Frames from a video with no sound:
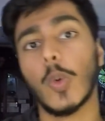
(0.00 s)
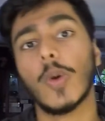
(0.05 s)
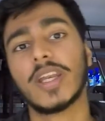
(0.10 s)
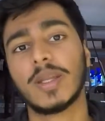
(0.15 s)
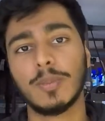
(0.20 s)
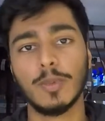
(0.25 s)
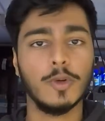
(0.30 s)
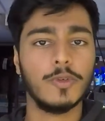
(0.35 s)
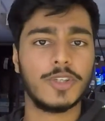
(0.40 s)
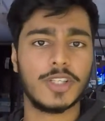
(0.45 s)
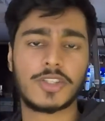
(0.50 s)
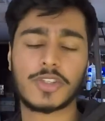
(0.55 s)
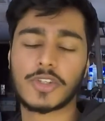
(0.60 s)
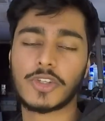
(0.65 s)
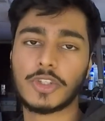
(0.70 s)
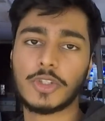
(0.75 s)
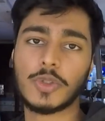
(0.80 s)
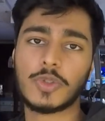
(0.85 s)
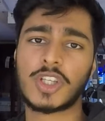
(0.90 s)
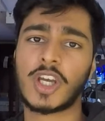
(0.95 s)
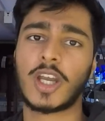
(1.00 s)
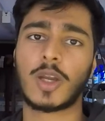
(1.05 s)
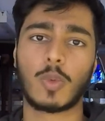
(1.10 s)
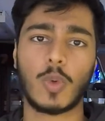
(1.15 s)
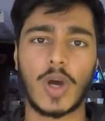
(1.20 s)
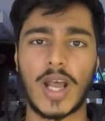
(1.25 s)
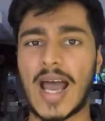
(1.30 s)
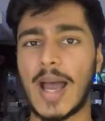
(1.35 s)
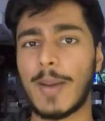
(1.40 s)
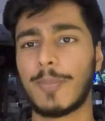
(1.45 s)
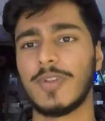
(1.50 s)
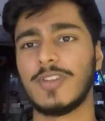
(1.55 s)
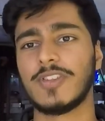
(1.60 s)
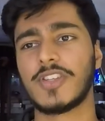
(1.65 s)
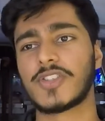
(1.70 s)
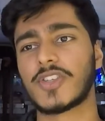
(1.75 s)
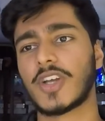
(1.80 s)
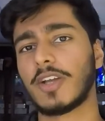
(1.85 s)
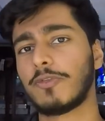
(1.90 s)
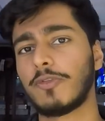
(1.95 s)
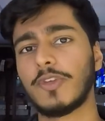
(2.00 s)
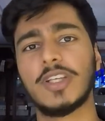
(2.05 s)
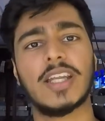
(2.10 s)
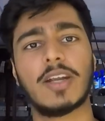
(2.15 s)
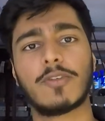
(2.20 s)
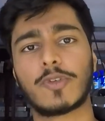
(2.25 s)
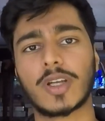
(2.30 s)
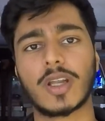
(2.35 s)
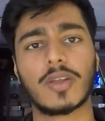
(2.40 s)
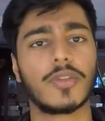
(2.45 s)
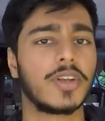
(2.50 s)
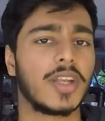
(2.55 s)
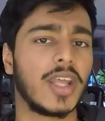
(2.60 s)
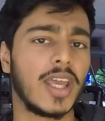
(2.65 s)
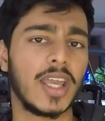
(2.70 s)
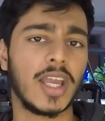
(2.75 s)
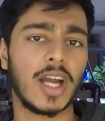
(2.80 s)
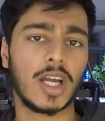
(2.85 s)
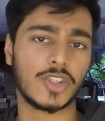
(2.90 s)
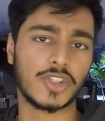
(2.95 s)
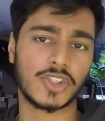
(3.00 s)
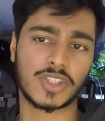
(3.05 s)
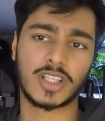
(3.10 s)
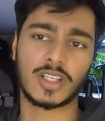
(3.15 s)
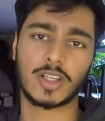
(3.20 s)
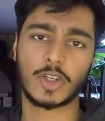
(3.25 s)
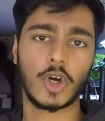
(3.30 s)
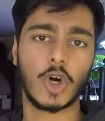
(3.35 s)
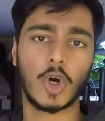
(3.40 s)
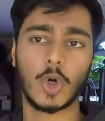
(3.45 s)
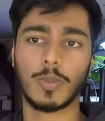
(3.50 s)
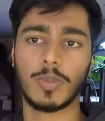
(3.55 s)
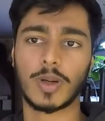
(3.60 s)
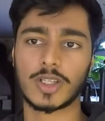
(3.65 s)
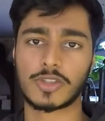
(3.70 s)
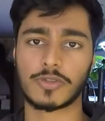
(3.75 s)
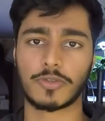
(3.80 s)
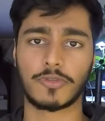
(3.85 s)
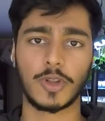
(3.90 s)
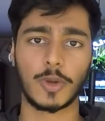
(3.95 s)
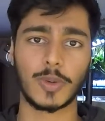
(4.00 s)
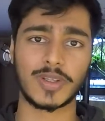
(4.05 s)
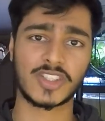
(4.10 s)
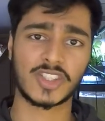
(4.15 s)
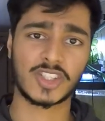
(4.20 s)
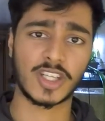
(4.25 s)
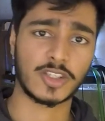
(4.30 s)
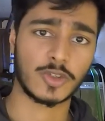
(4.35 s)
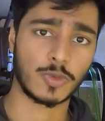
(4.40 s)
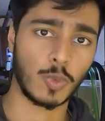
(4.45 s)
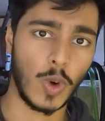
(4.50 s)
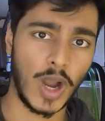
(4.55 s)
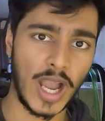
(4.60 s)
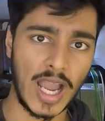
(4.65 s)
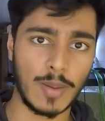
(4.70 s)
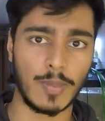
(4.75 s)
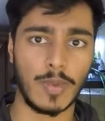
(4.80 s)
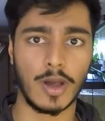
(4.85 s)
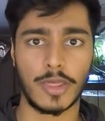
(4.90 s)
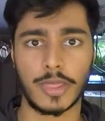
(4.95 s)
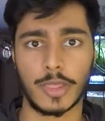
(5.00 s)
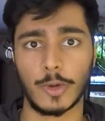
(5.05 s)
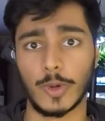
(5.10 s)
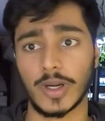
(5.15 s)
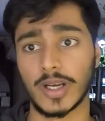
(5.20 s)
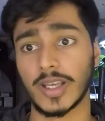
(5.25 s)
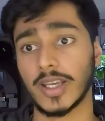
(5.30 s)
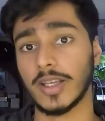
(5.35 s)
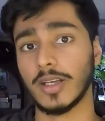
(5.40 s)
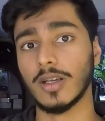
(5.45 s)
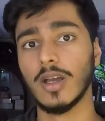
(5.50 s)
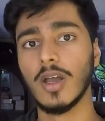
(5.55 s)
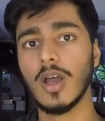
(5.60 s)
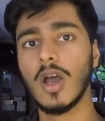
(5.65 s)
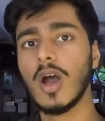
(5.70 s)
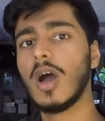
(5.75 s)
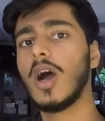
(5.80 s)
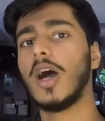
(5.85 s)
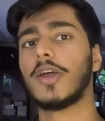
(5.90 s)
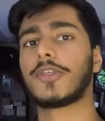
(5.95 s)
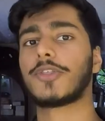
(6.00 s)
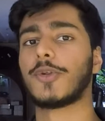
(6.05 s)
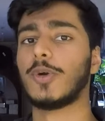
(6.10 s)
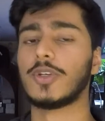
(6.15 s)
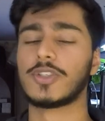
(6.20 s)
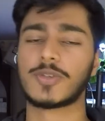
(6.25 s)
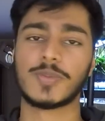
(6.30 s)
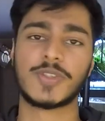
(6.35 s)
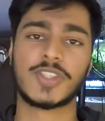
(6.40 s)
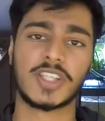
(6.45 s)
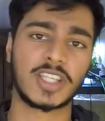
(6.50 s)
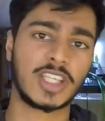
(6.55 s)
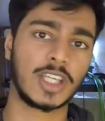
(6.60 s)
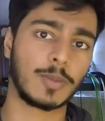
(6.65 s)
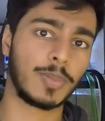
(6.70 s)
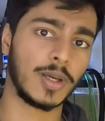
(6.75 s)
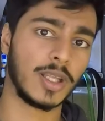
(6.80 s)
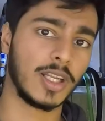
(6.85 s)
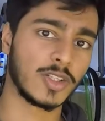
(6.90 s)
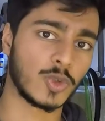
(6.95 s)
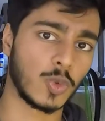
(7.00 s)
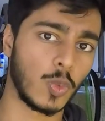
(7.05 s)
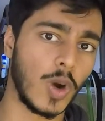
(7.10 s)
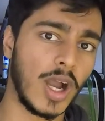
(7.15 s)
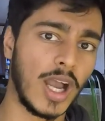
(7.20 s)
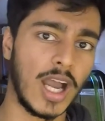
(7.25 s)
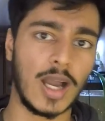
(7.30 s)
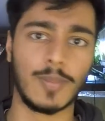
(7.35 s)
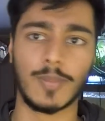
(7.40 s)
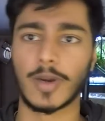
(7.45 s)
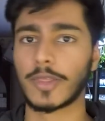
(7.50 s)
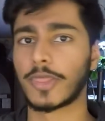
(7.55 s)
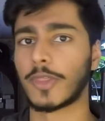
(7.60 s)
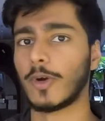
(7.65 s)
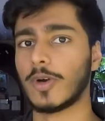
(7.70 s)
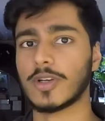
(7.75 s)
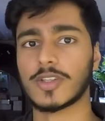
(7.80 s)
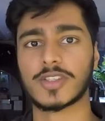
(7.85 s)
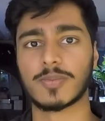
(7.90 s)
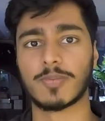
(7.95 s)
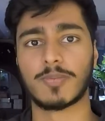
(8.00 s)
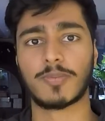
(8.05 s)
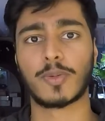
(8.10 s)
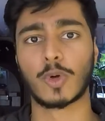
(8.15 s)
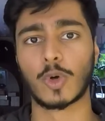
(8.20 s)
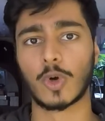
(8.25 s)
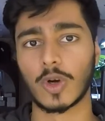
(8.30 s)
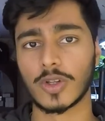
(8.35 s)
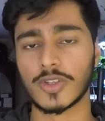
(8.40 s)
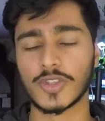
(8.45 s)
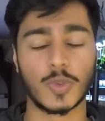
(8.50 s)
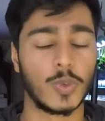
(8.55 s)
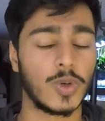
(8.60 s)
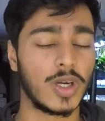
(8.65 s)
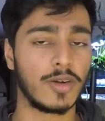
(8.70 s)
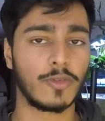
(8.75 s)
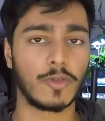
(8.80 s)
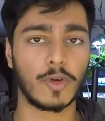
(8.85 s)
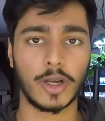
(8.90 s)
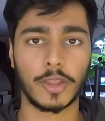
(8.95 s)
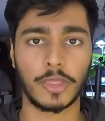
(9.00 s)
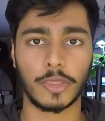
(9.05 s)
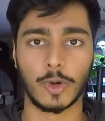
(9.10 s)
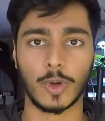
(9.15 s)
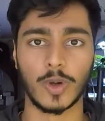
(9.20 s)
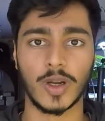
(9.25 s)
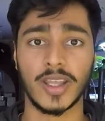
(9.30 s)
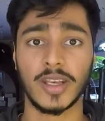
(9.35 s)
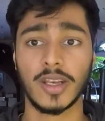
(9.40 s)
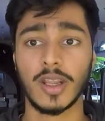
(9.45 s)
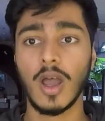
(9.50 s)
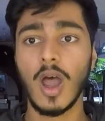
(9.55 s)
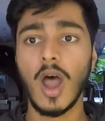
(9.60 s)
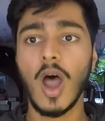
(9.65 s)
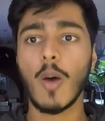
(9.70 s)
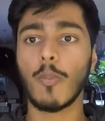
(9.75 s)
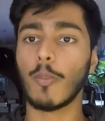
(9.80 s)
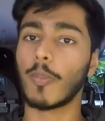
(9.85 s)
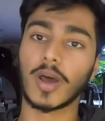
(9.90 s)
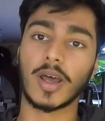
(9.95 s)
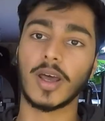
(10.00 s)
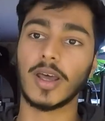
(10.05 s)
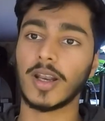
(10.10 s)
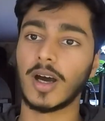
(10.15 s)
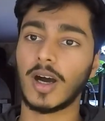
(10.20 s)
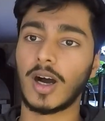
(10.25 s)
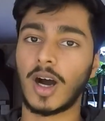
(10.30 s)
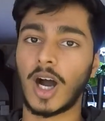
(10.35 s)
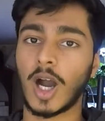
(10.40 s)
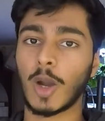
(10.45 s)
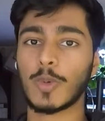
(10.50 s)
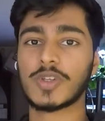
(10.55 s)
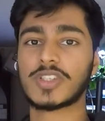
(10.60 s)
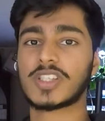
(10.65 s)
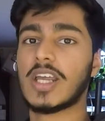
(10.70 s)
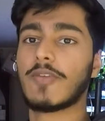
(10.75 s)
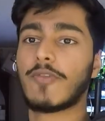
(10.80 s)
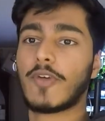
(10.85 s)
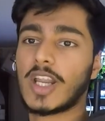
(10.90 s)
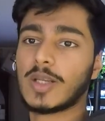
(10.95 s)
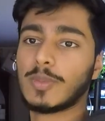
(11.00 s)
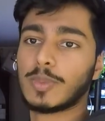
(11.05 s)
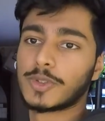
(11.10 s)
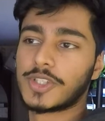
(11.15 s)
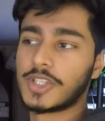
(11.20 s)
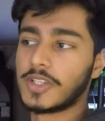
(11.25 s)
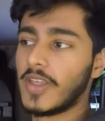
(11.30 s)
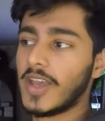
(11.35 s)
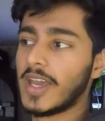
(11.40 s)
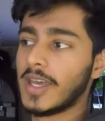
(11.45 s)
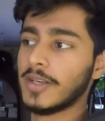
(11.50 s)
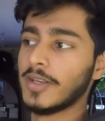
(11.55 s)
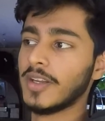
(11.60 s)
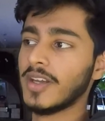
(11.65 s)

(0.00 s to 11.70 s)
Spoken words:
he moved into the new tank, what happens is I feed every other day. I just get a whole bunch of floating sticks, wham, I throw it in. I throw in some sinking pellets, wham, I throw in some prawns, whatever I threw in. But I was never able to then